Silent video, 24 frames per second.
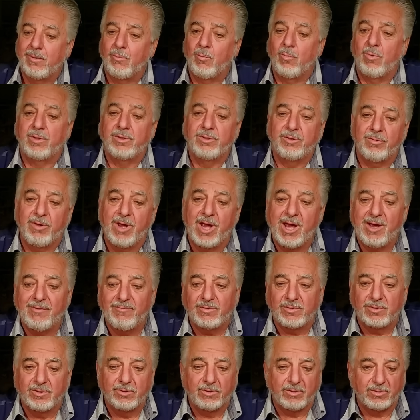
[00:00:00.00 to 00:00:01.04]
when you have
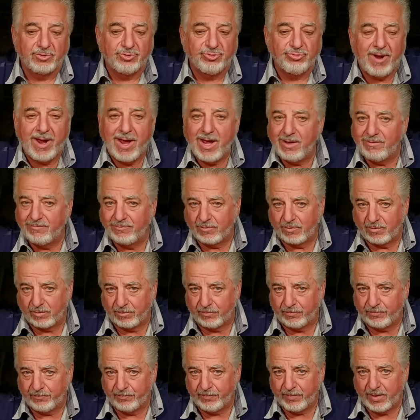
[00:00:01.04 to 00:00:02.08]
a little
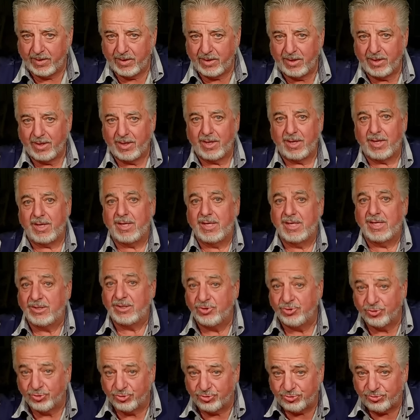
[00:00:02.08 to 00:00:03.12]
travel
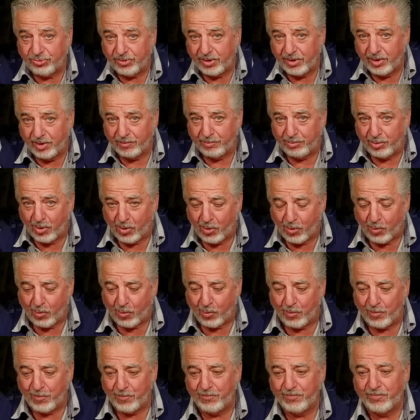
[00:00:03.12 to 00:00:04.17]
in your trigger
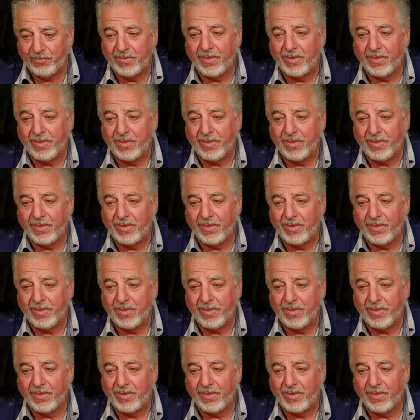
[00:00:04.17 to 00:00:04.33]
pull